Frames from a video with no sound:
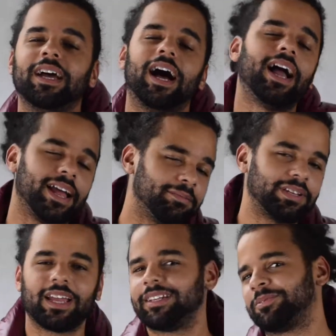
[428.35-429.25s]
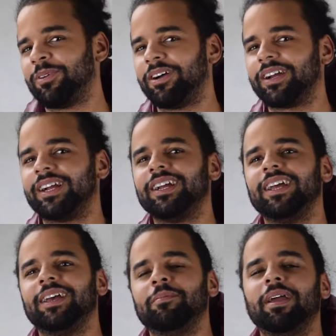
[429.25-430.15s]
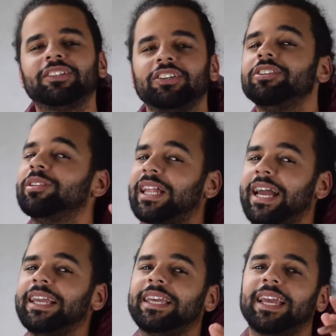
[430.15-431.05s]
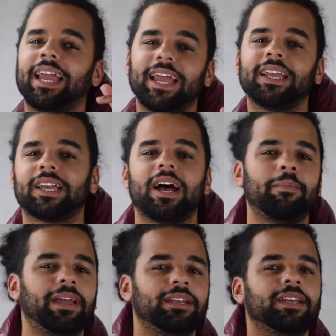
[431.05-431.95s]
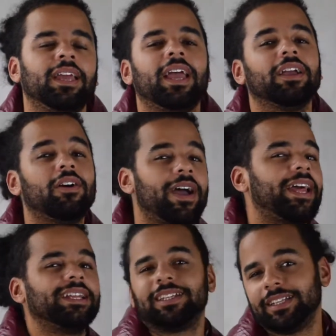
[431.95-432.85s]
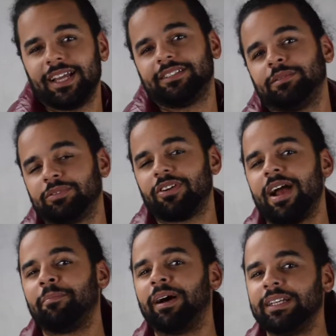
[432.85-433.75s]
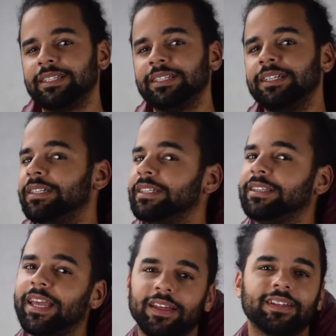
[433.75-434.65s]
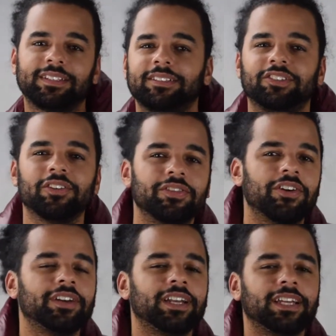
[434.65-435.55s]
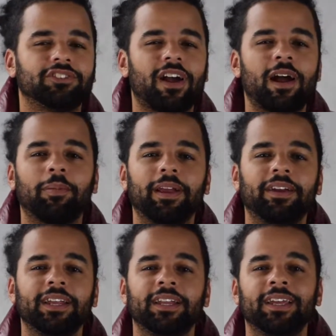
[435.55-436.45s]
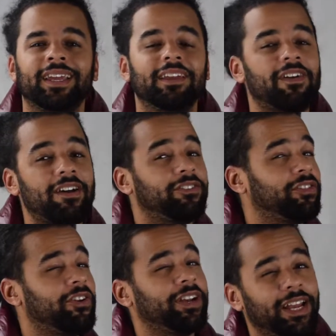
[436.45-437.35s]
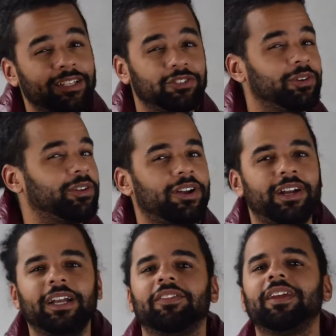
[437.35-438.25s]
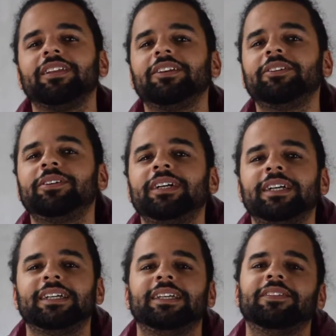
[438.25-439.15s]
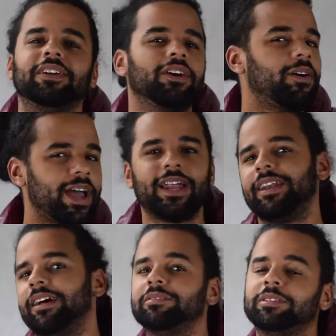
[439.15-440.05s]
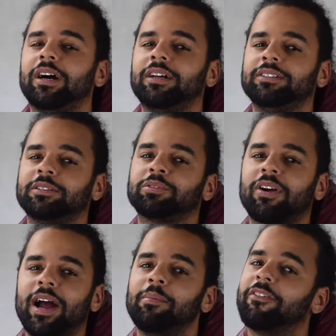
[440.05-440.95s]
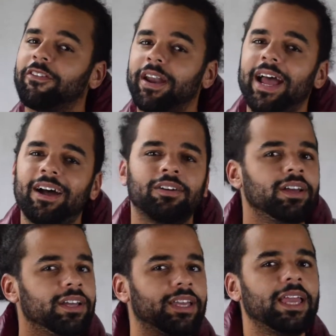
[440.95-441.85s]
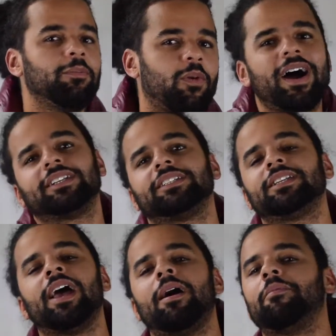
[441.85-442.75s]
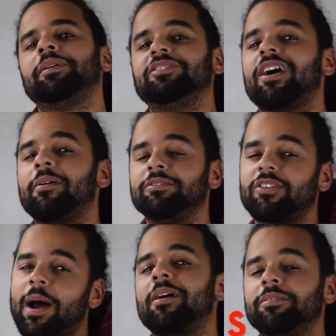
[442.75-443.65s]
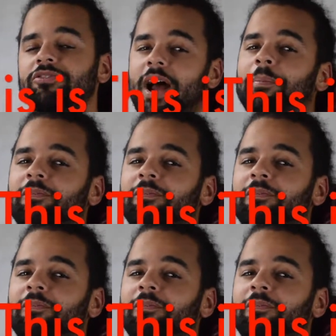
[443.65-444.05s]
I am Titus Walker. Make sure you like and comment and go ahead and click that subscribe button. Think of this as your 30-day trial period. If after 30 days you don't learn anything new, then go ahead and unsubscribe. But for now, keep watching. We'll be dropping videos.